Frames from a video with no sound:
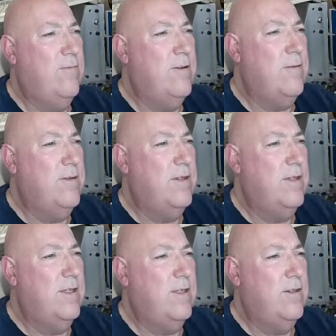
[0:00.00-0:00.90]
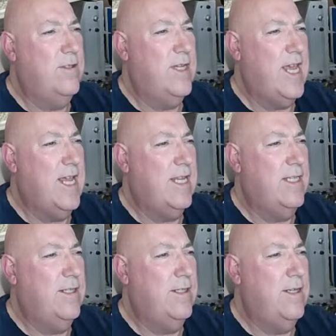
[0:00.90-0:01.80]
root, and it does a get.
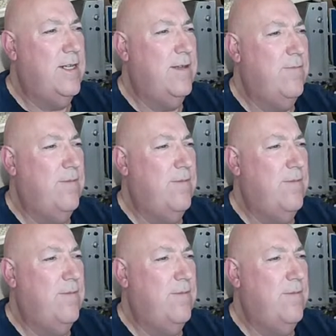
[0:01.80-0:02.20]
Yeah.